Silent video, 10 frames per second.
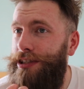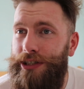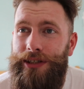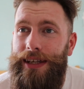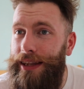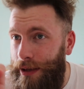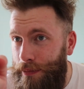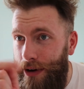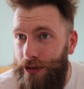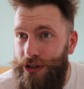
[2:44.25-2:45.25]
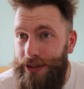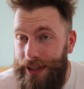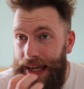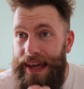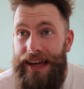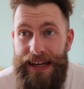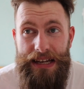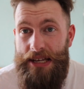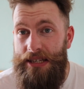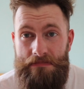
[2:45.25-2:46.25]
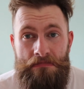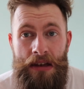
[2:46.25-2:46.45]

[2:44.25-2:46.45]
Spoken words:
Just looking in the mirror just here, and it's